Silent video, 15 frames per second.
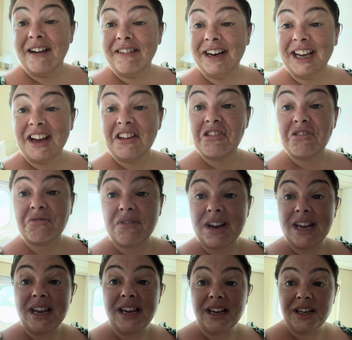and I get
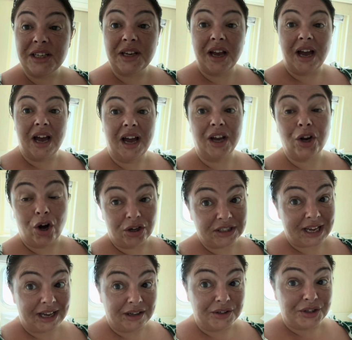3
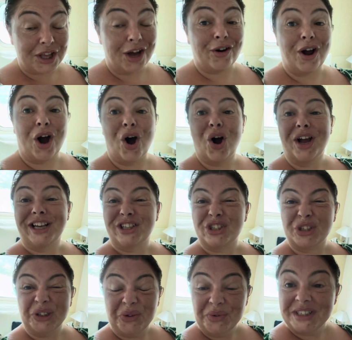cocktails. They're
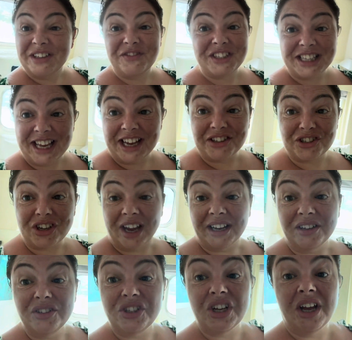exclusive to the
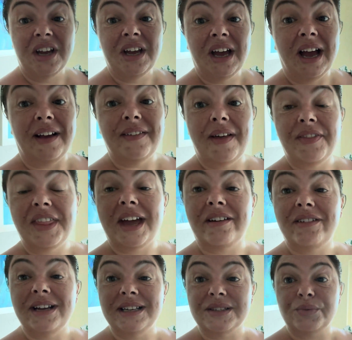exchange. And then
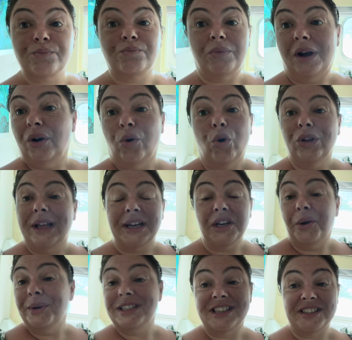there is, all I
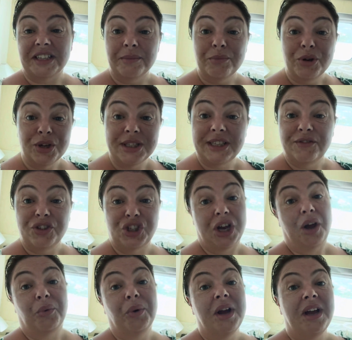know is it's an immersive
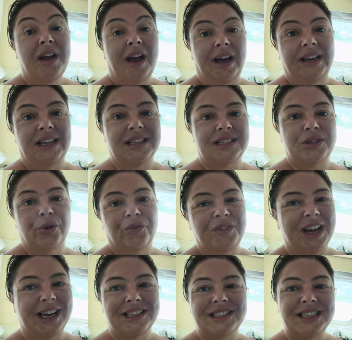show and it's sort of
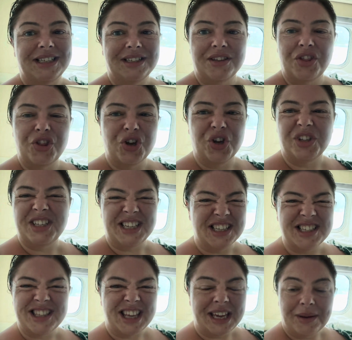
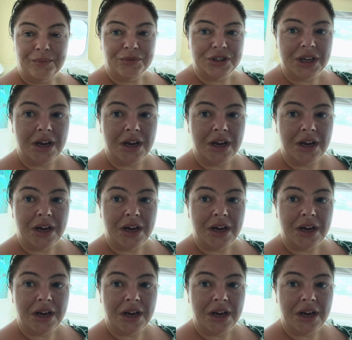1930s themed.